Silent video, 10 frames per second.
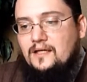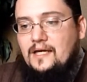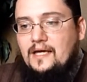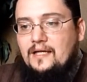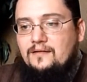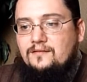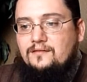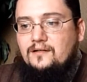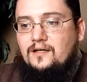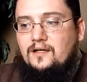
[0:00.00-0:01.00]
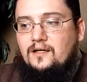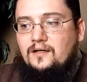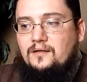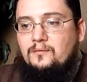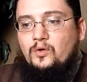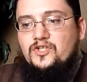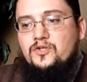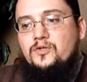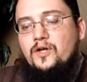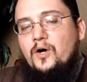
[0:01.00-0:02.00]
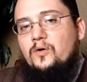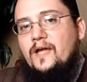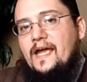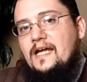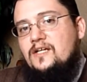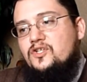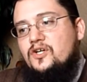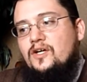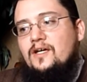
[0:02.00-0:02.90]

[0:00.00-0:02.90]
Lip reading: Once you do the oak age,